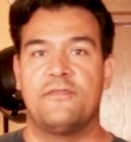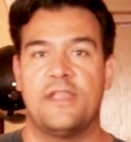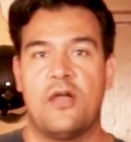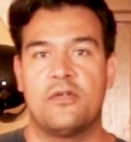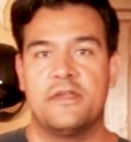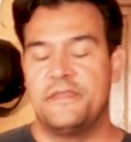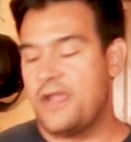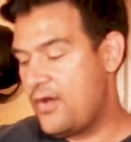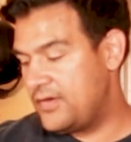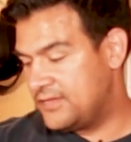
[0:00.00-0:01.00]
our flour in
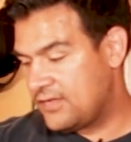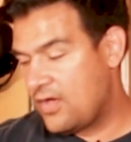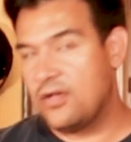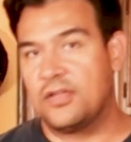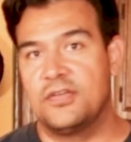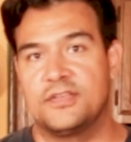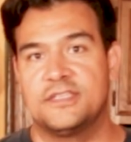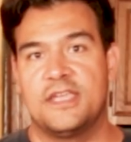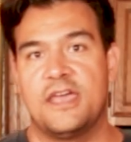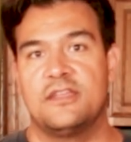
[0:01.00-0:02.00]
there and it's all
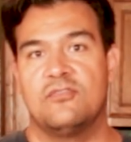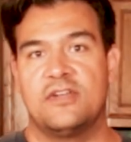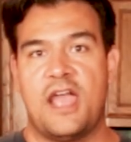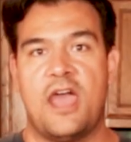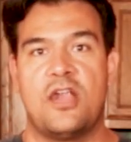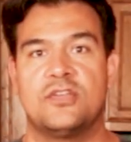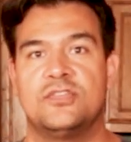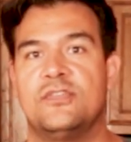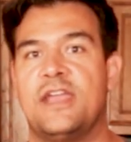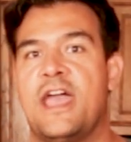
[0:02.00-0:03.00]
cooked together, we're gonna add our
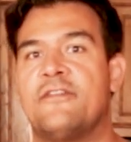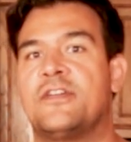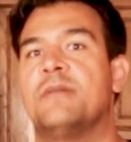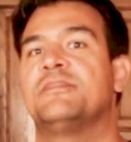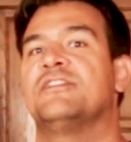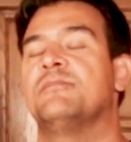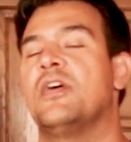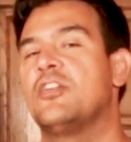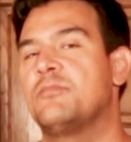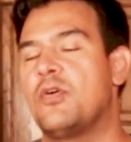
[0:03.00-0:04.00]
2½ cups of milk,